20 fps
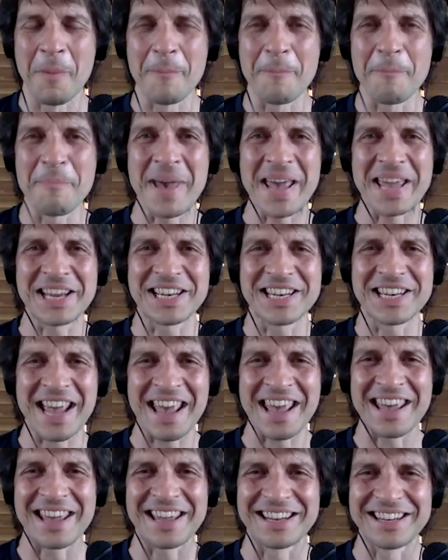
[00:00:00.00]

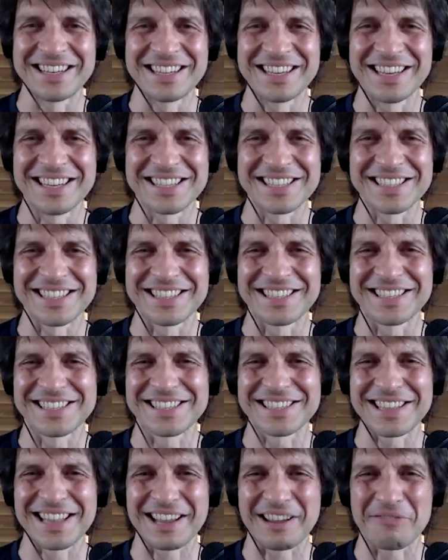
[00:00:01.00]
maintain this, and this
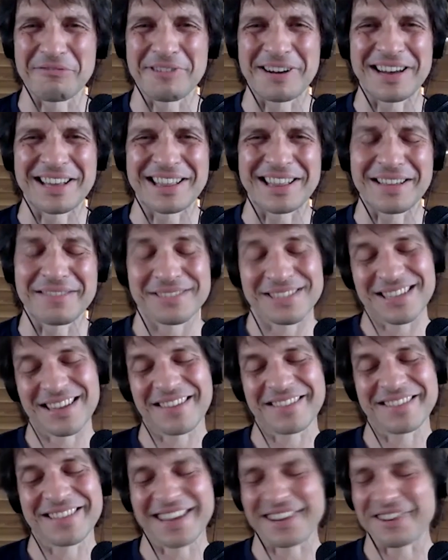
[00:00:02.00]
is like a wildlife
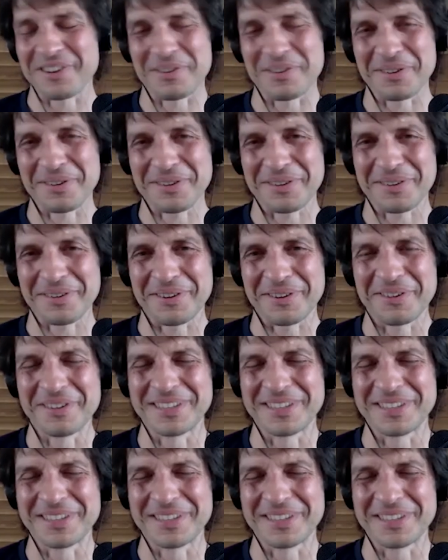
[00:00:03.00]
reserve. Like, no.